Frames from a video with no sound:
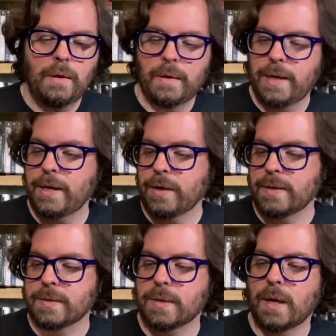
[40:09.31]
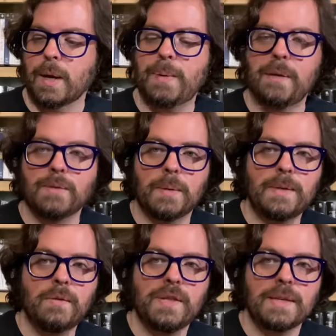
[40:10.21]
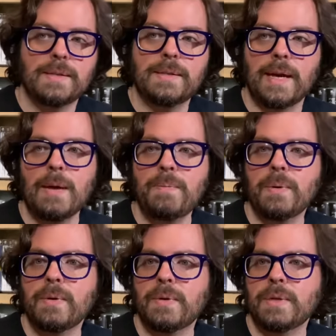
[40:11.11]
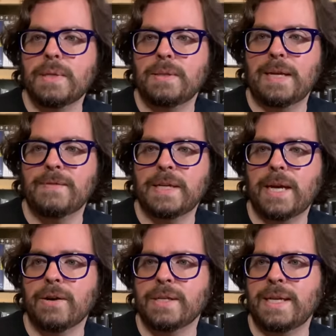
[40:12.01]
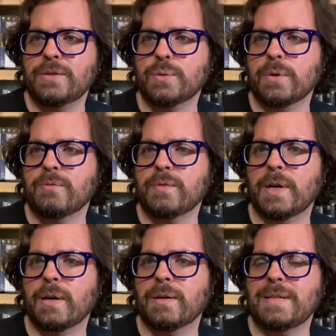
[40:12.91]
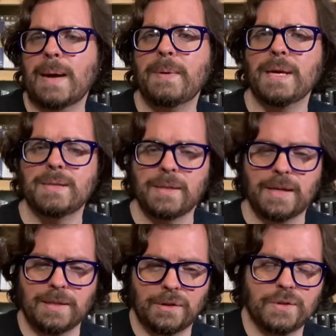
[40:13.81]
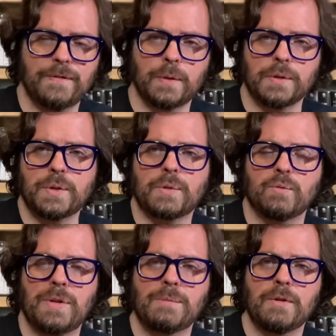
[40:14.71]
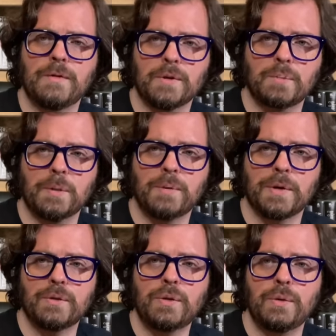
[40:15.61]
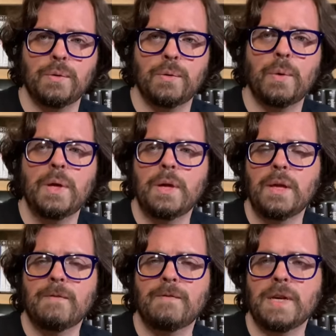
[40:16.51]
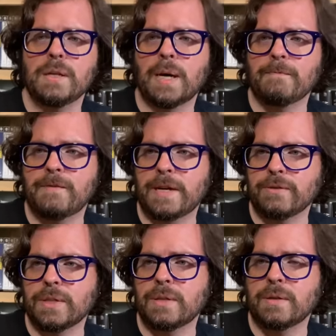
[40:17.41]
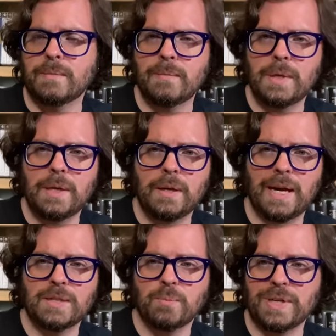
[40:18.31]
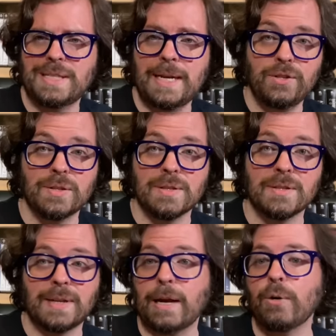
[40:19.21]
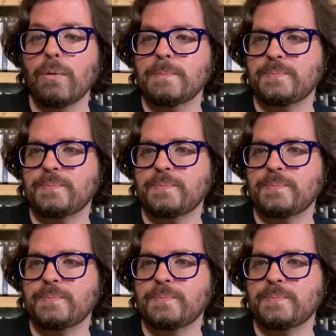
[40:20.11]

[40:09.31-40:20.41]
Here is POW, The Escape. David Carradine sort of tapping into that Delta Force, Rambo First Blood Part 2, Vietnam veteran exploitation cycle.